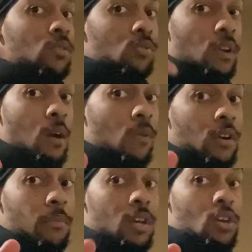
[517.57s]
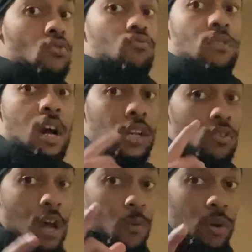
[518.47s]
I do not want to be you. I do
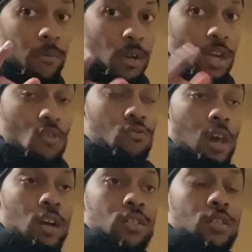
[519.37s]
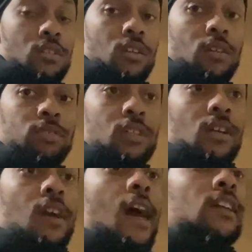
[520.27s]
not want to be you, like, shit. You know what I'm
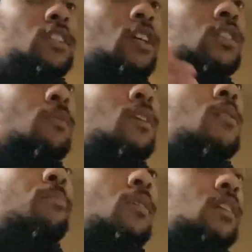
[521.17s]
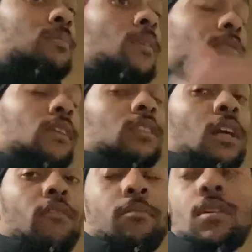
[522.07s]
saying? College girls are one of the brokest motherfuckers
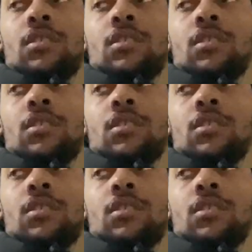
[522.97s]
ever, bro.